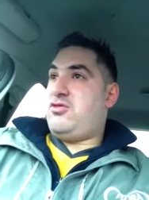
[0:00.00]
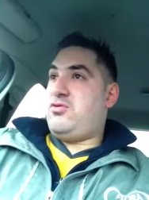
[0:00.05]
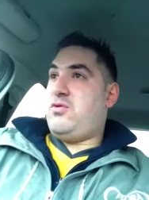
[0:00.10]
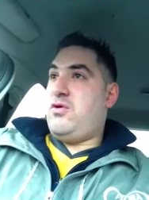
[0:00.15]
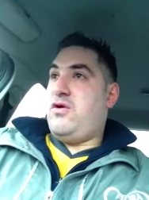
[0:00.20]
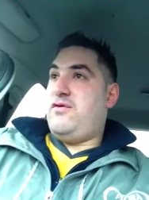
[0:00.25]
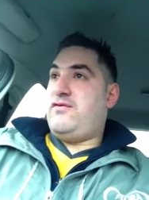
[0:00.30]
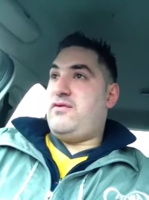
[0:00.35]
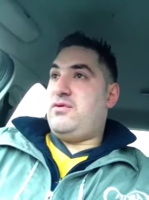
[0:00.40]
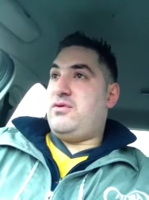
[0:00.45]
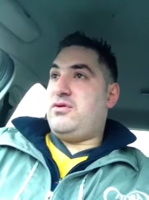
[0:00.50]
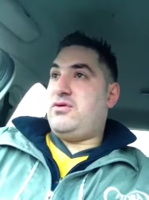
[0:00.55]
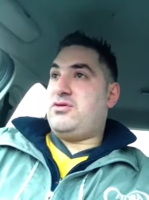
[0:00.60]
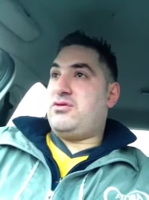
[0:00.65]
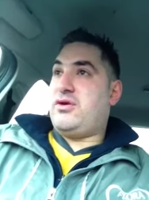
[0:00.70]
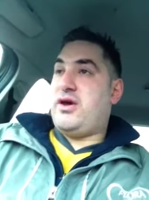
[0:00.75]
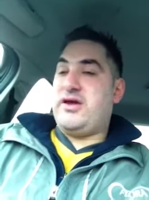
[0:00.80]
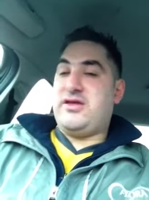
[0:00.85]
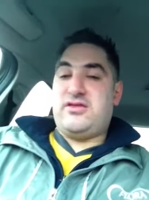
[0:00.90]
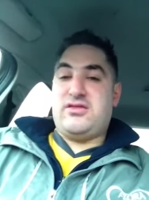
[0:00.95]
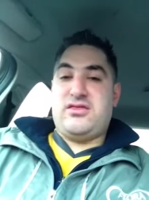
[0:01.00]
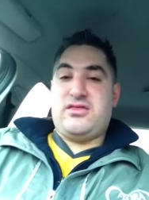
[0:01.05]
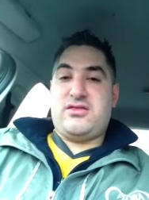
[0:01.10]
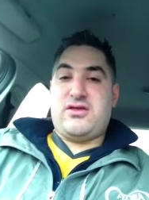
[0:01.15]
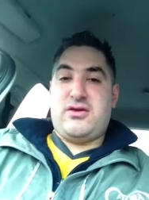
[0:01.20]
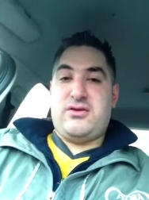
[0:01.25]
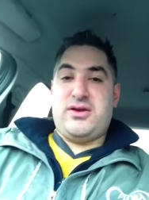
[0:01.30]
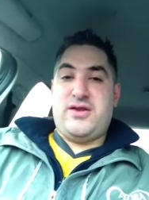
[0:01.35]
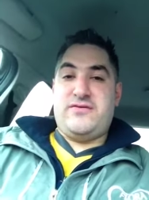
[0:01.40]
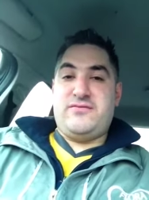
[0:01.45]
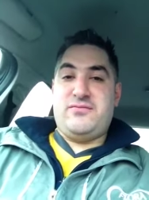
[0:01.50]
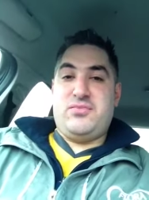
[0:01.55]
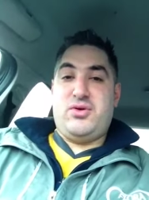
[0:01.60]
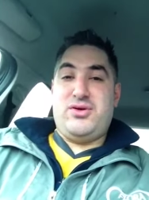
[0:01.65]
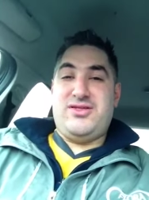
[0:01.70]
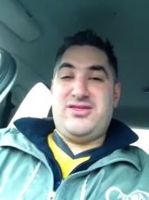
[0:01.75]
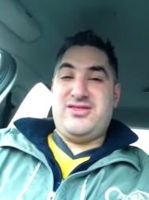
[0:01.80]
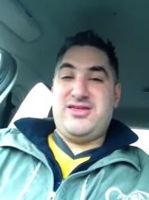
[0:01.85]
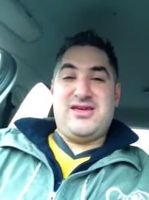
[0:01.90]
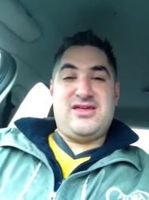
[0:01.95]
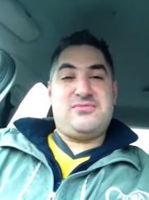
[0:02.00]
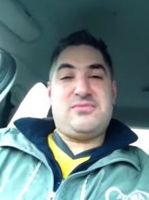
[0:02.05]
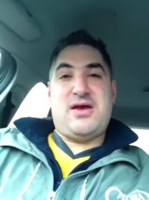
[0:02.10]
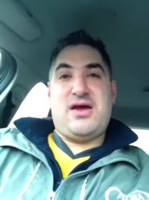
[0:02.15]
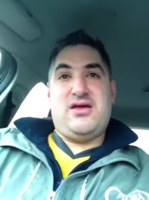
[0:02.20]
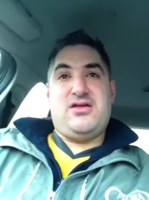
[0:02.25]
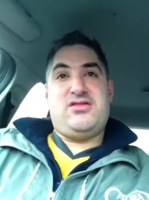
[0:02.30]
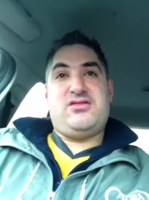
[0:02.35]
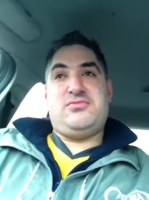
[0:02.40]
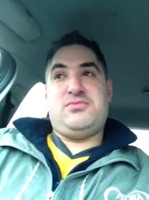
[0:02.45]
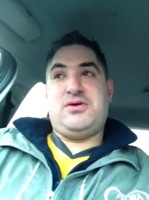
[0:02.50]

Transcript: 12 I was, or 18 stone 11.6 pounds.